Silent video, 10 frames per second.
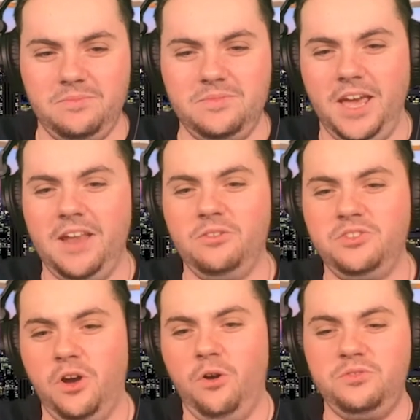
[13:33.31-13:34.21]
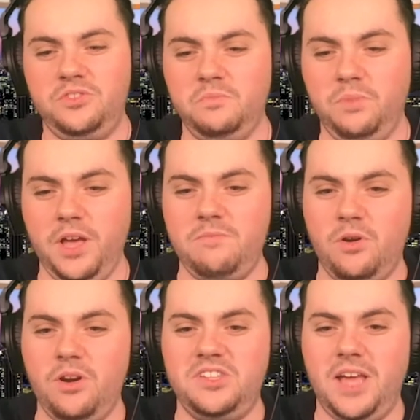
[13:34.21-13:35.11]
Daniel Jones played
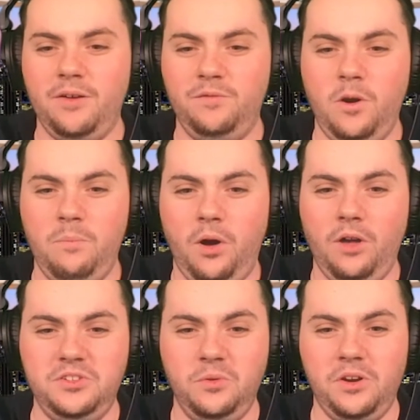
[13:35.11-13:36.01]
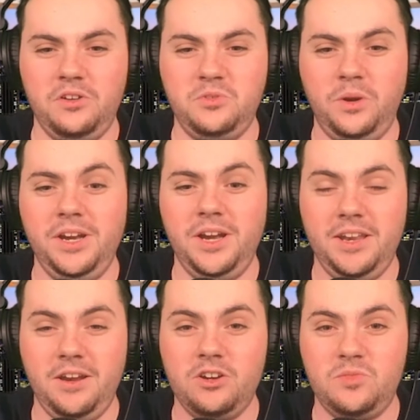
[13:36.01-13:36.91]
pretty solid football,
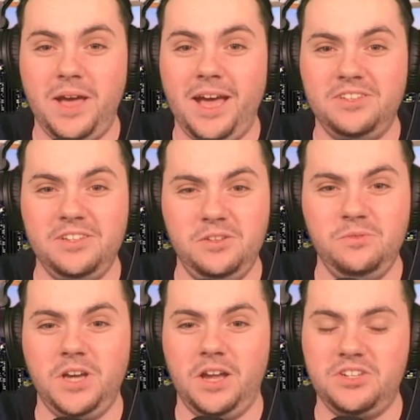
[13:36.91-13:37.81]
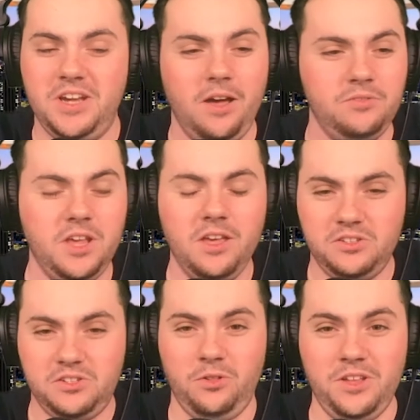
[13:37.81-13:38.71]
229 yards passing, 2 touchdowns.
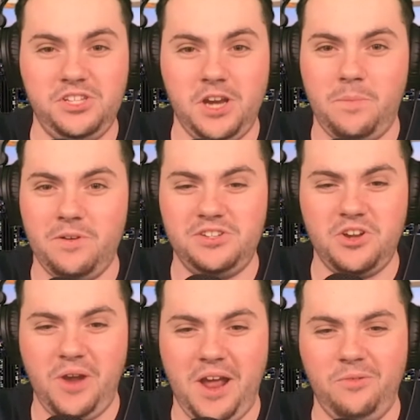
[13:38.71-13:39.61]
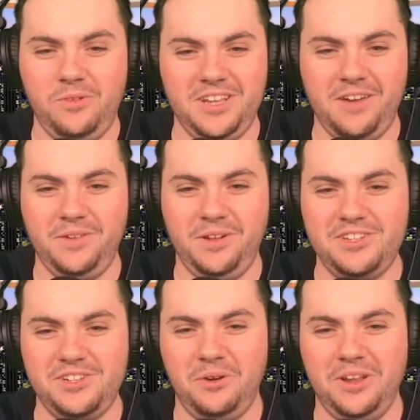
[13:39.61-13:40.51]
Sterling Shepard showed out. We definitely
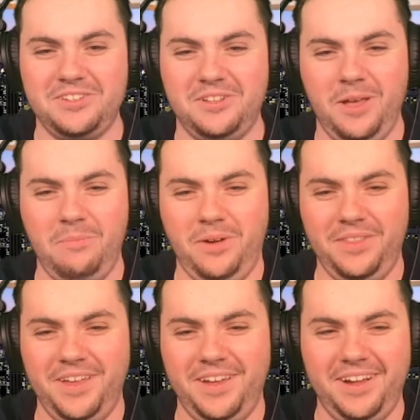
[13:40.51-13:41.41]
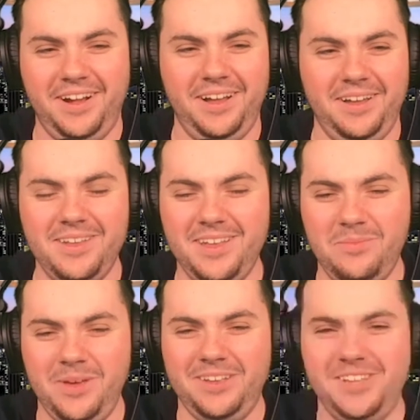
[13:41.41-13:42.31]
showed his clip on the
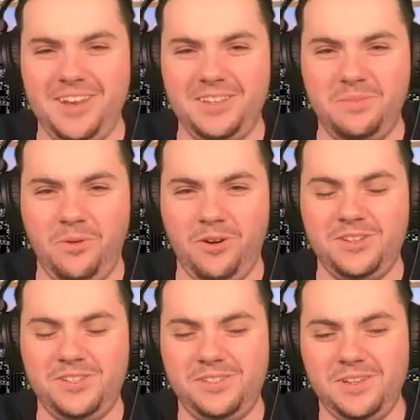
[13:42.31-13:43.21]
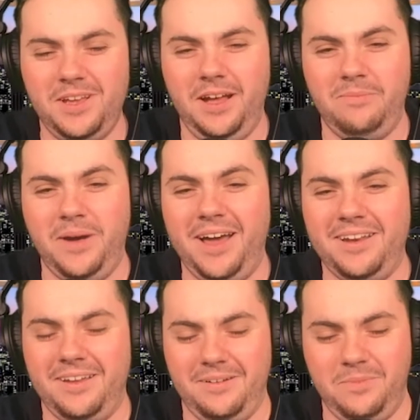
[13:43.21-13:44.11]
Big City Sports
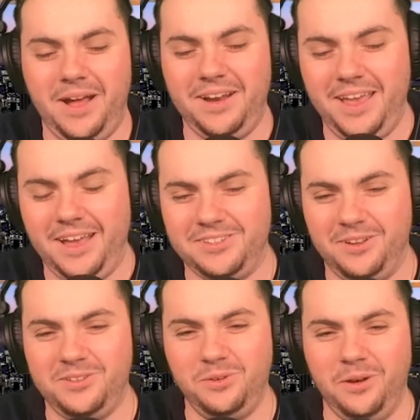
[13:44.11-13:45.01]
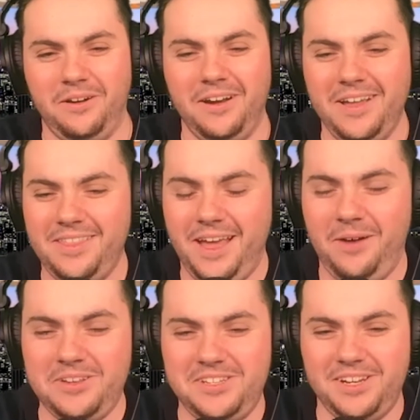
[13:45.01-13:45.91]
podcast on Twitter. That
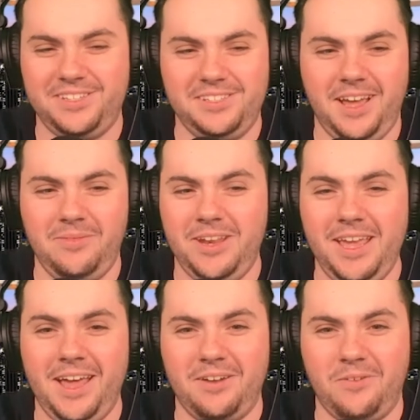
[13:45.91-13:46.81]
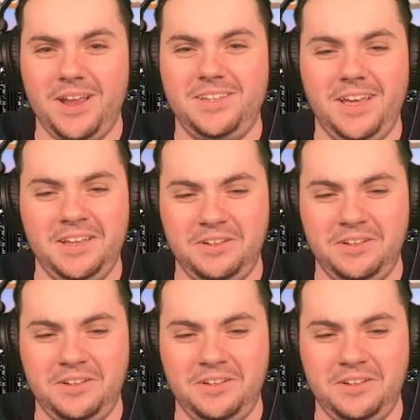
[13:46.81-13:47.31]
was just, I mean, he had a great day.